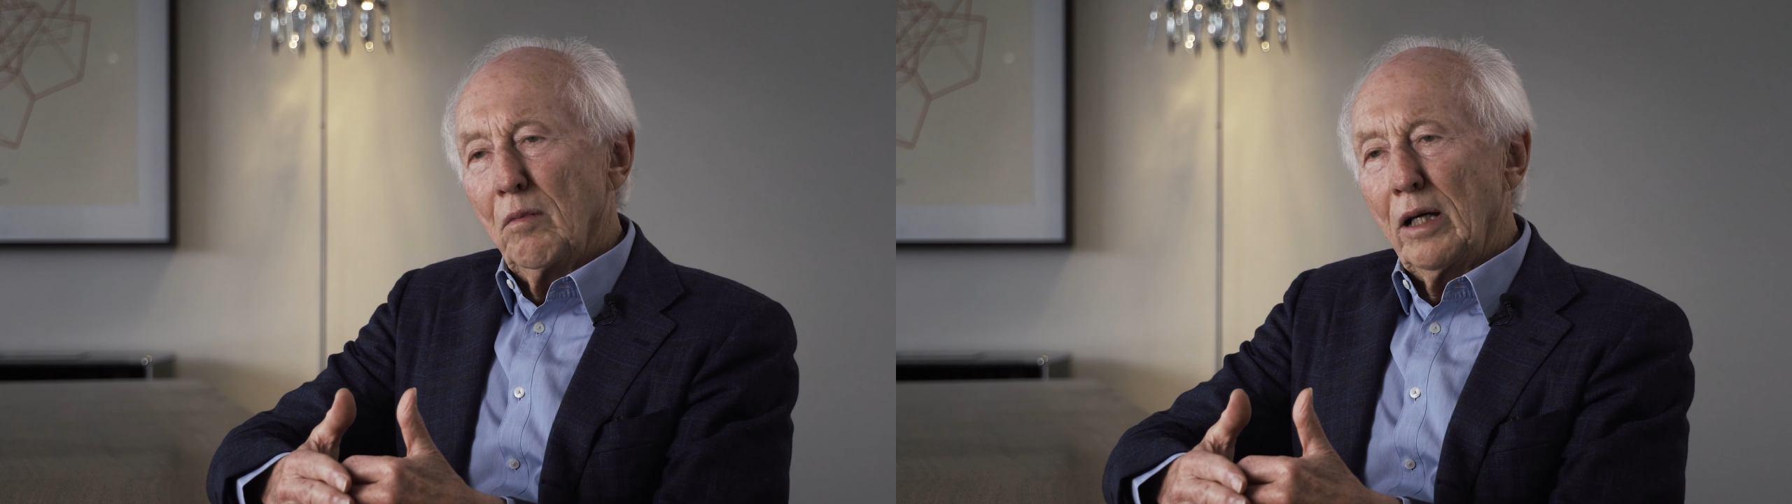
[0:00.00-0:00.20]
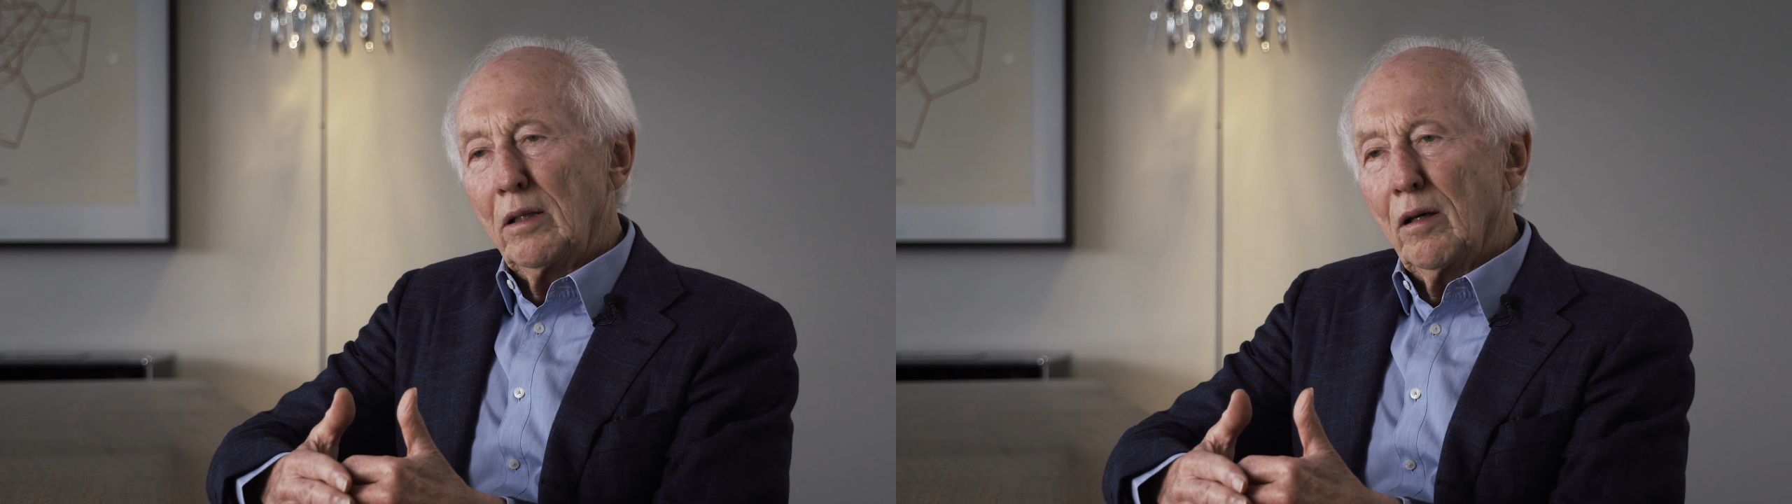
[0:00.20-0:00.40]

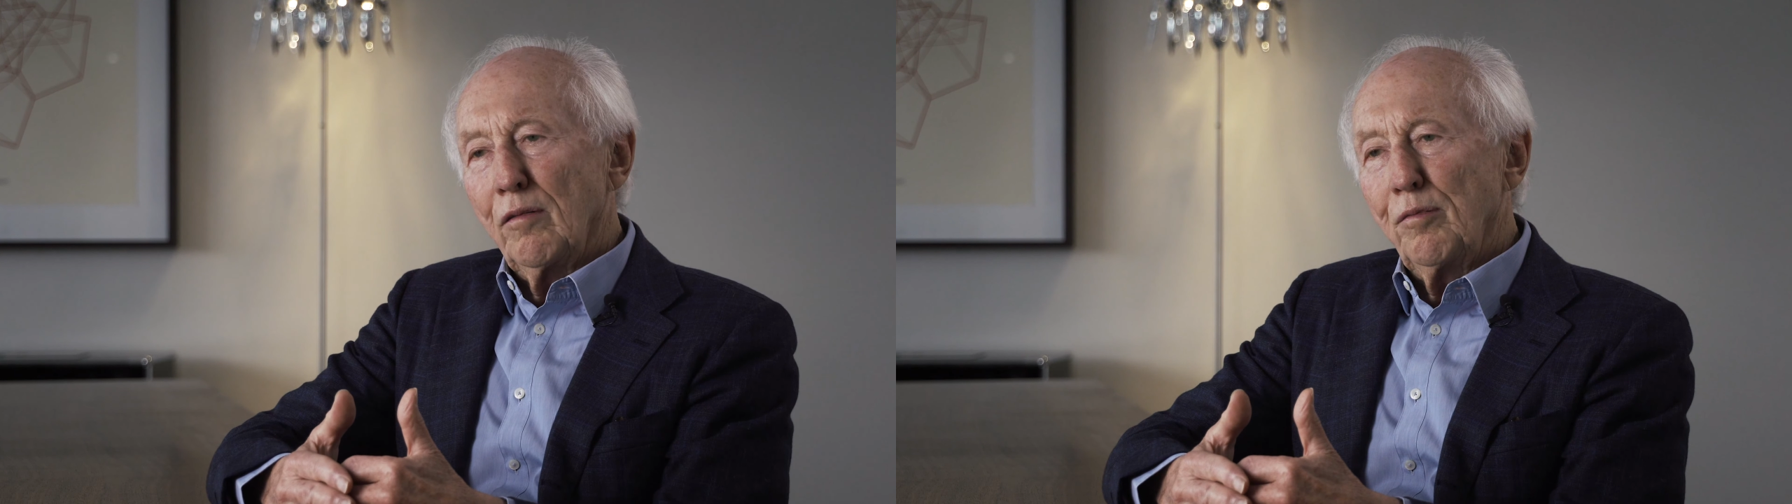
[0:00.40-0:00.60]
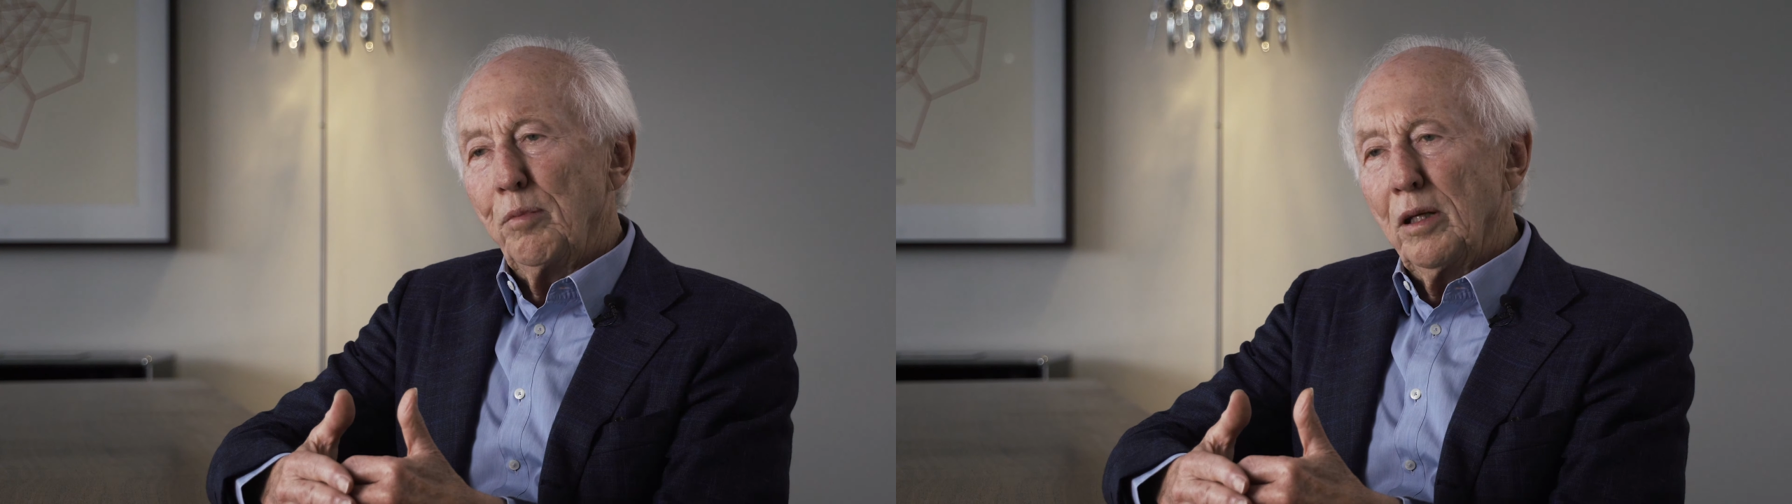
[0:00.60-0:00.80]
might
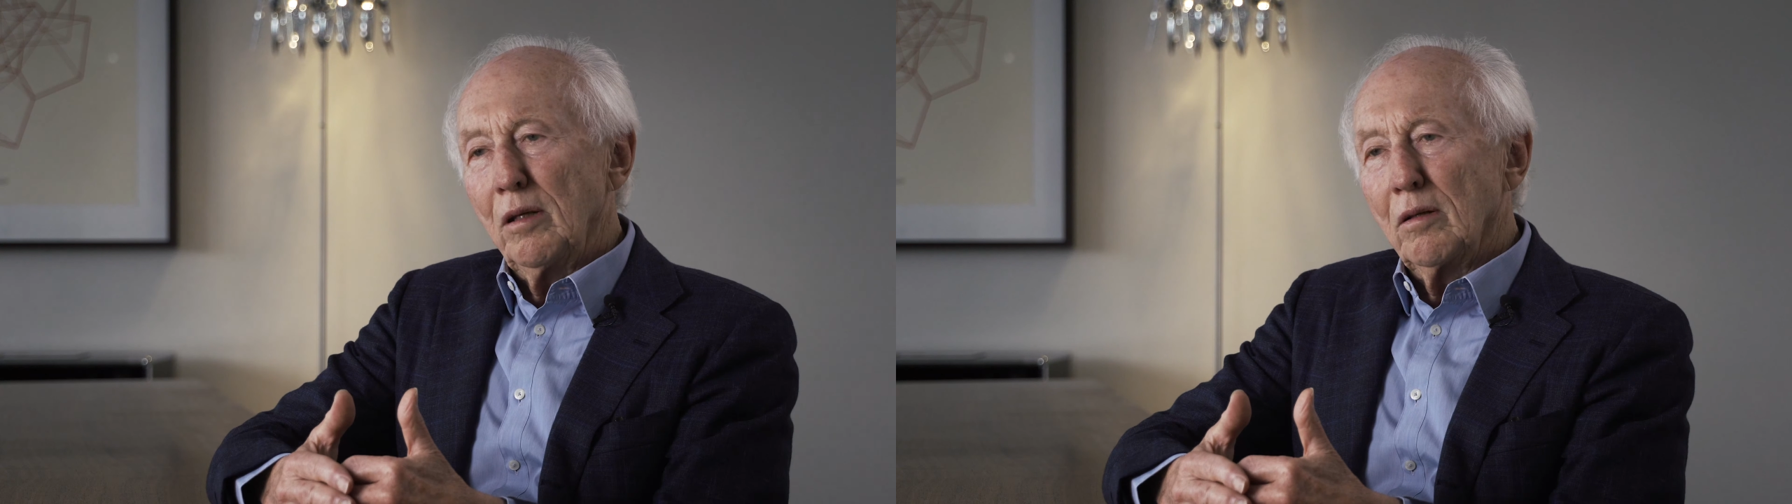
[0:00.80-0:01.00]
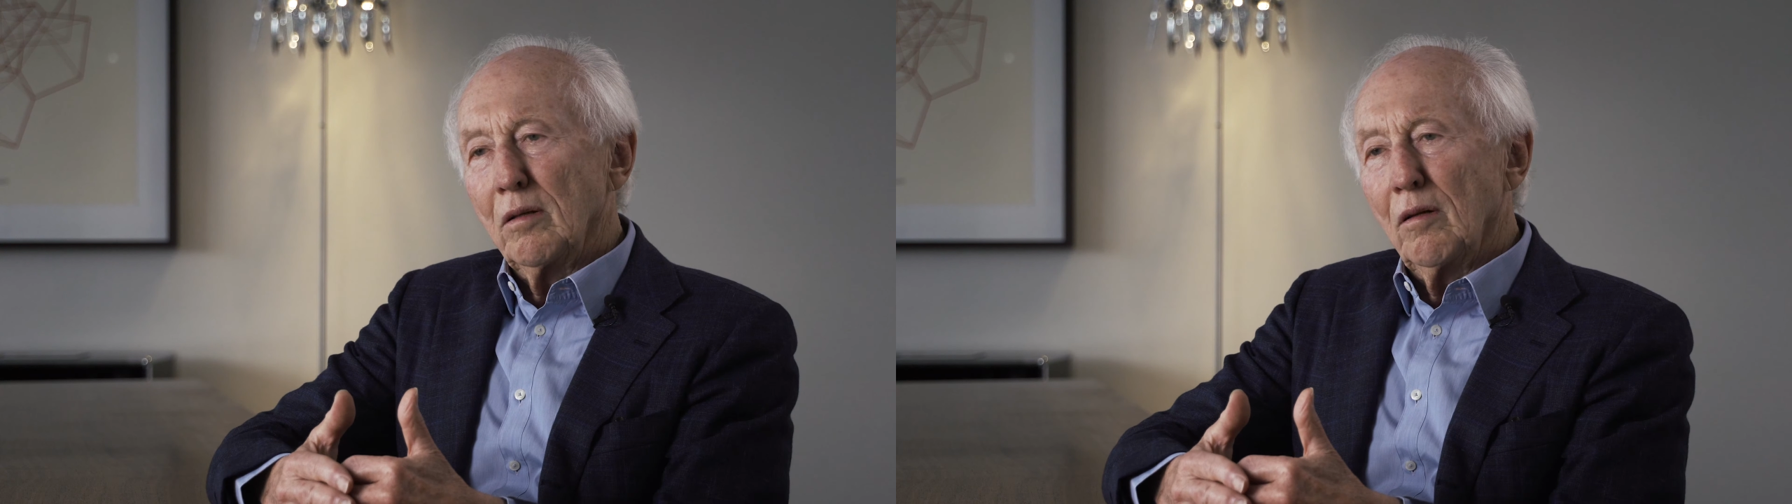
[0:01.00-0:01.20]
have
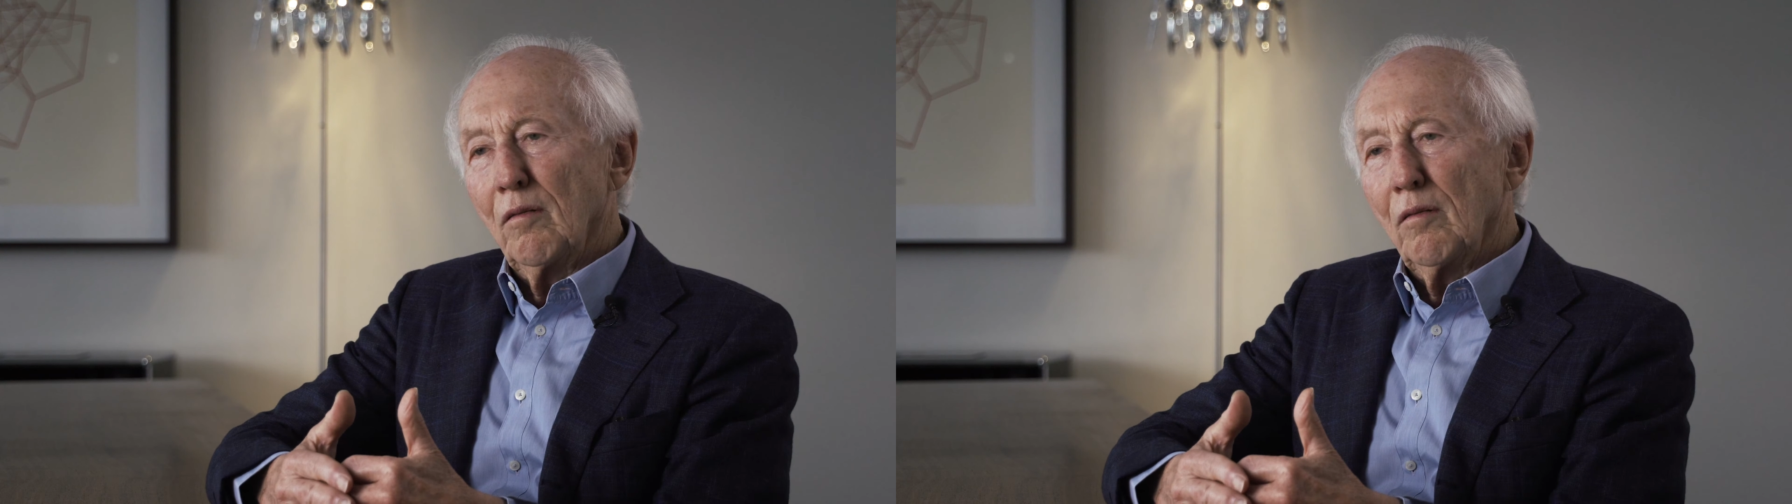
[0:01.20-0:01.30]
been